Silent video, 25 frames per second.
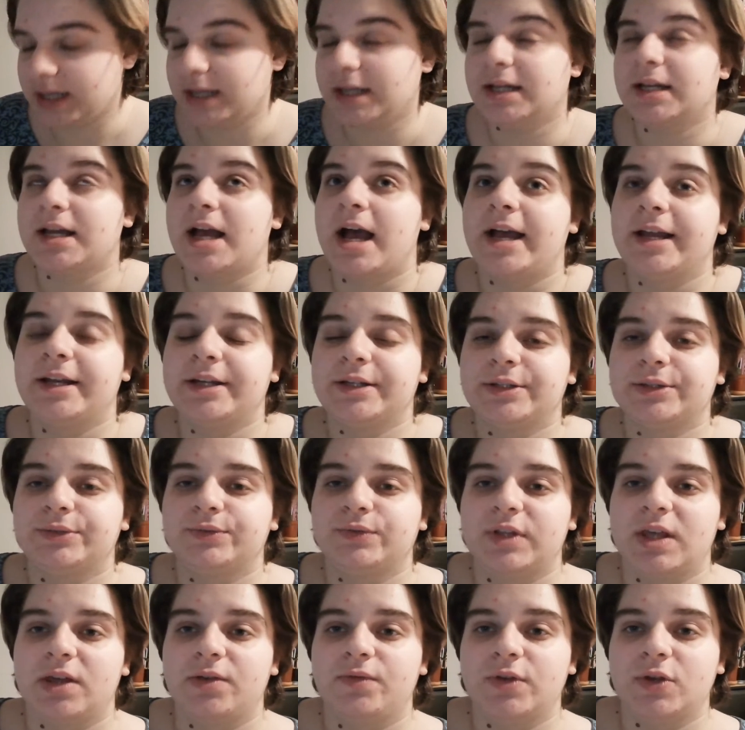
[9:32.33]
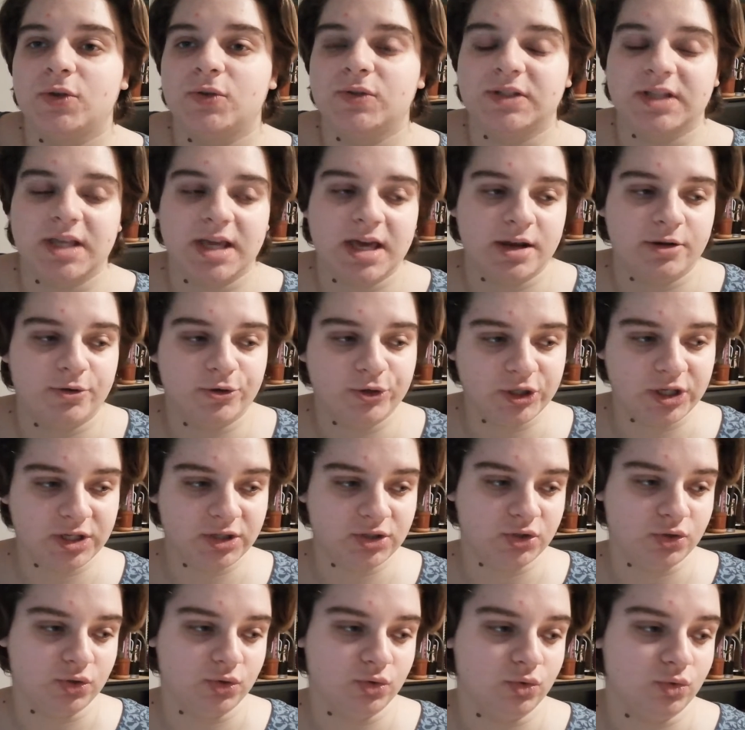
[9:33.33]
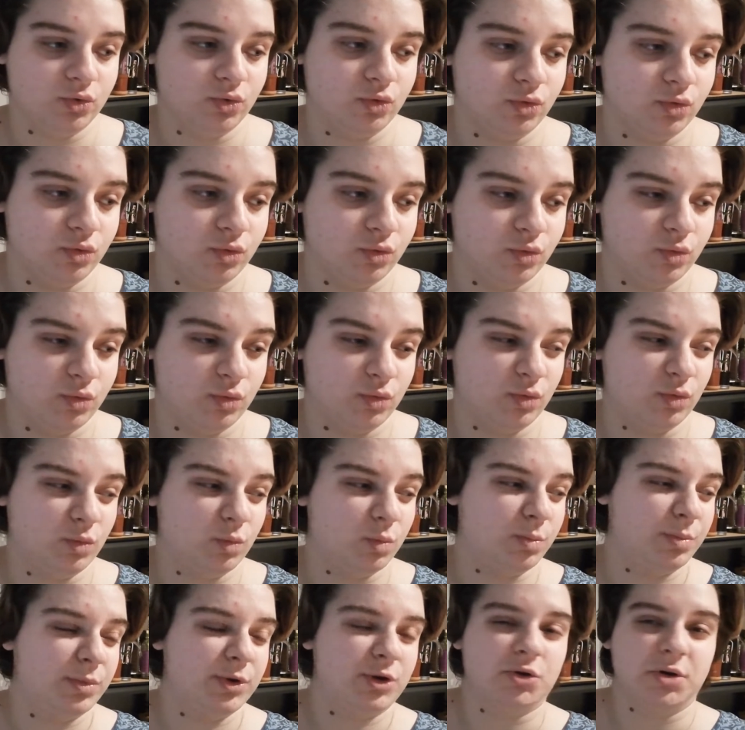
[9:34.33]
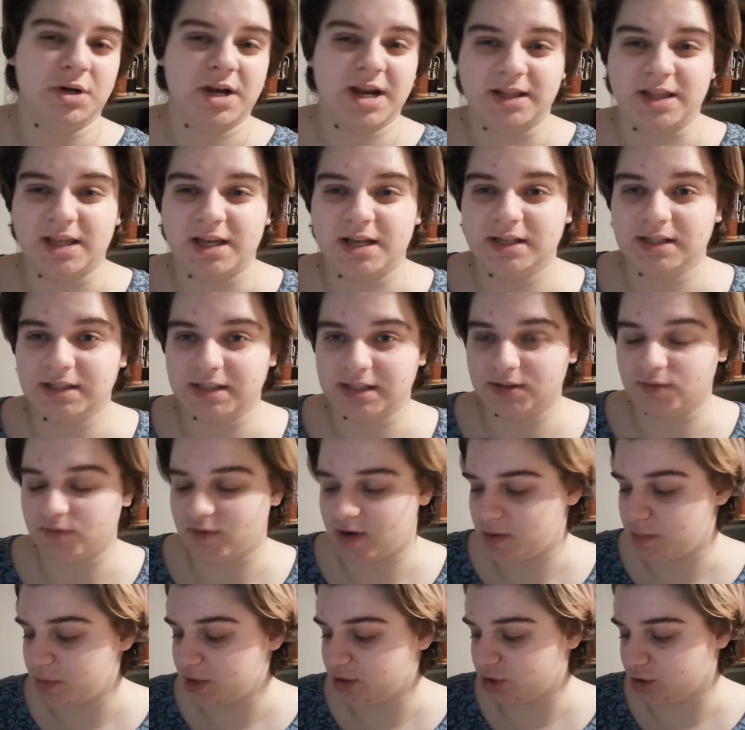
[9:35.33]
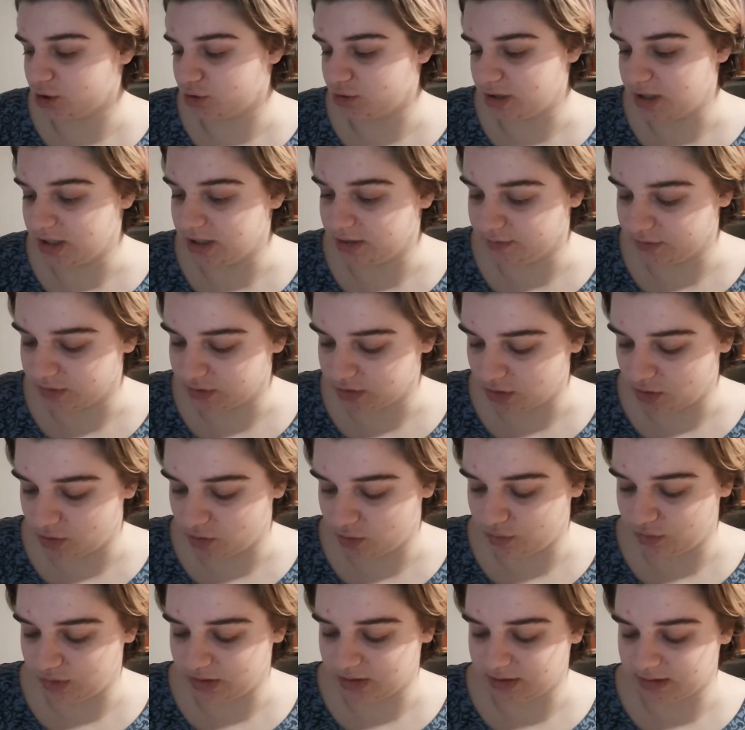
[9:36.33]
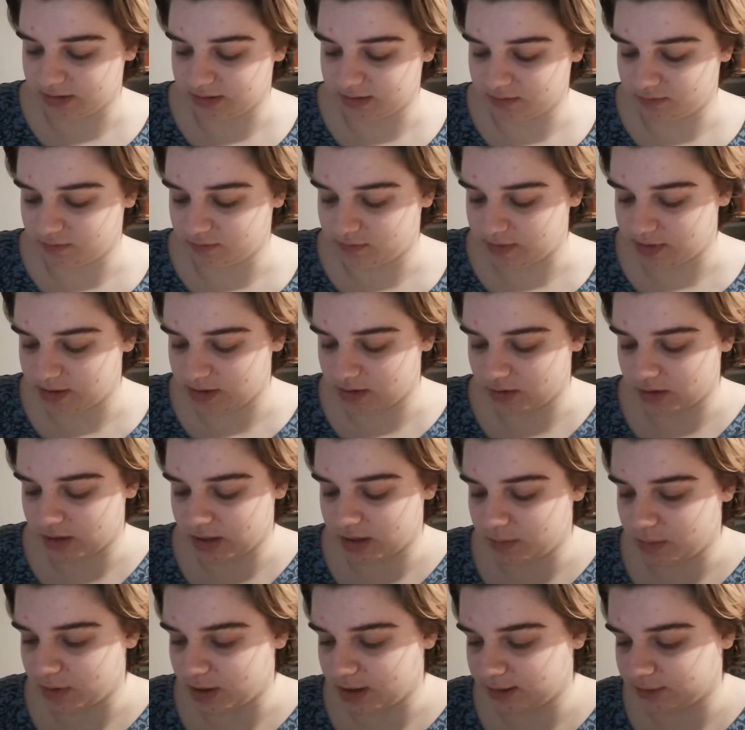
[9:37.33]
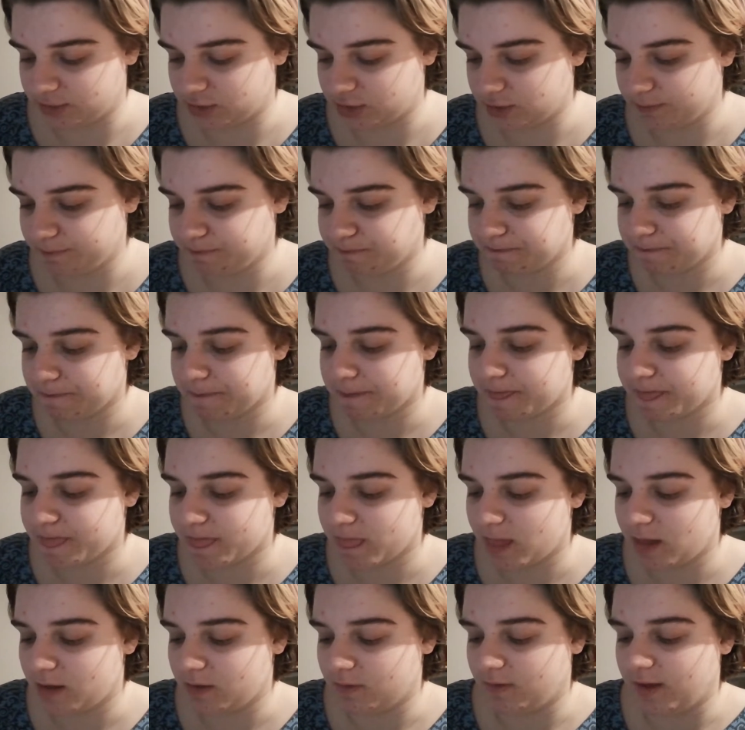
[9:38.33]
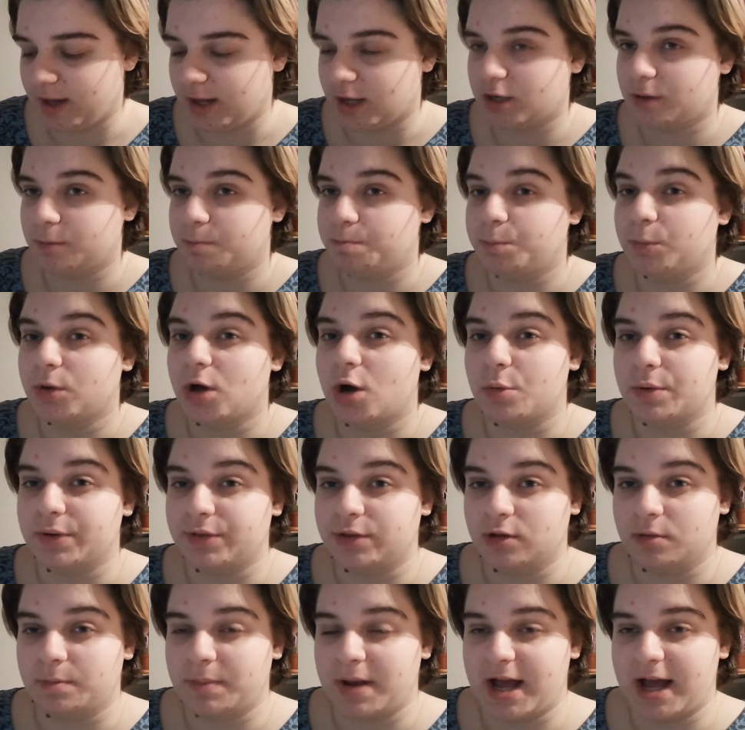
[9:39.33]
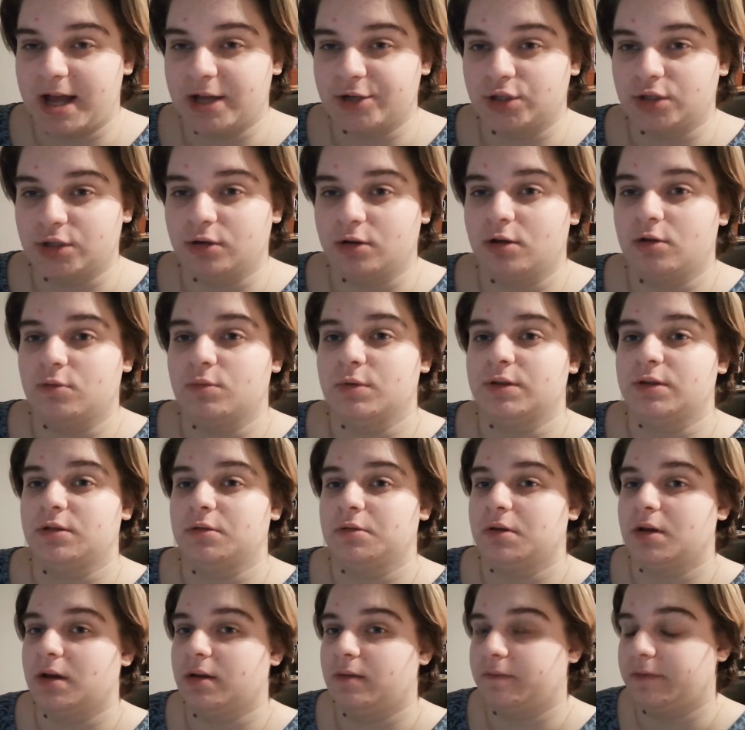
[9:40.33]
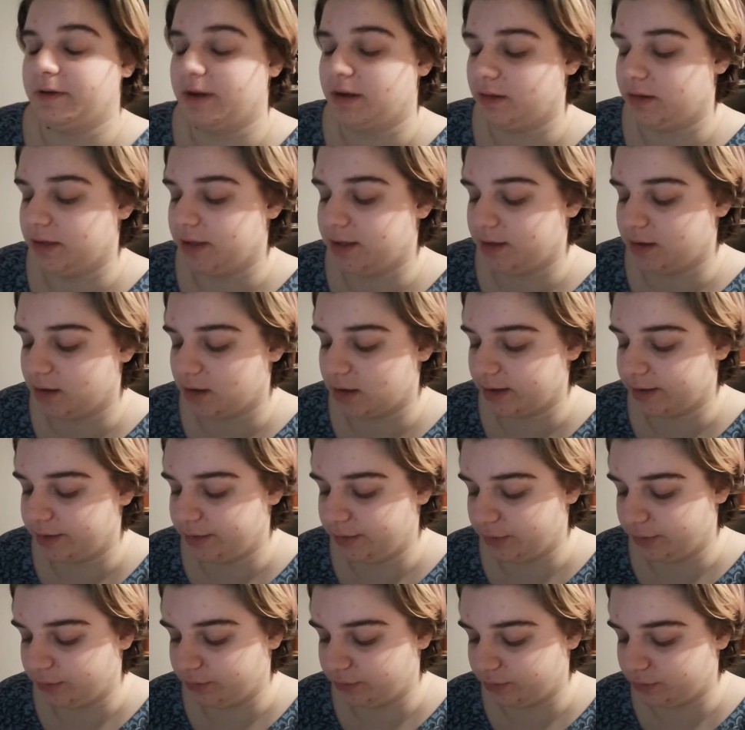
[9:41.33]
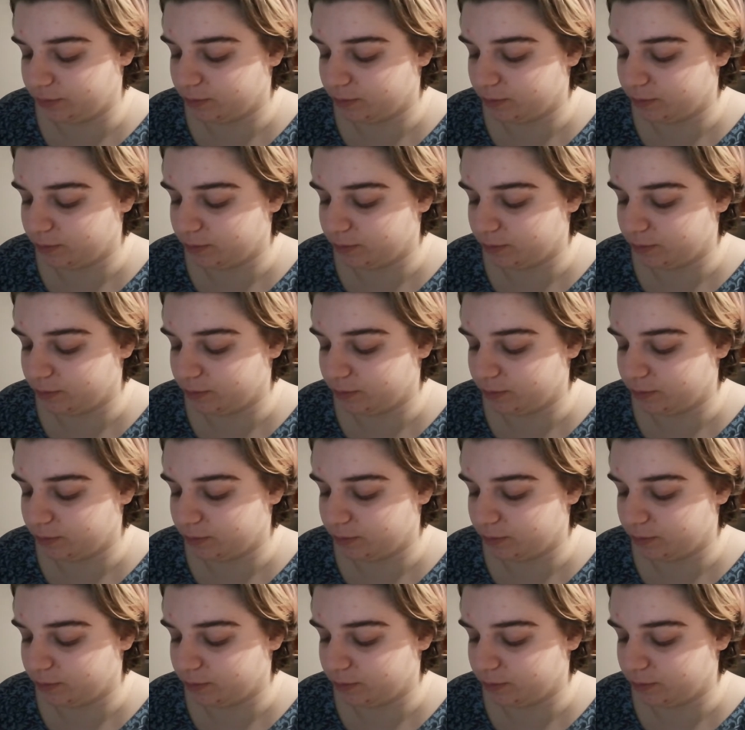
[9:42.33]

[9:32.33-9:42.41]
kind of gives you the energy to create things. It's very much a creative stone. It's very much like go with your passion, go with your gut feeling kind of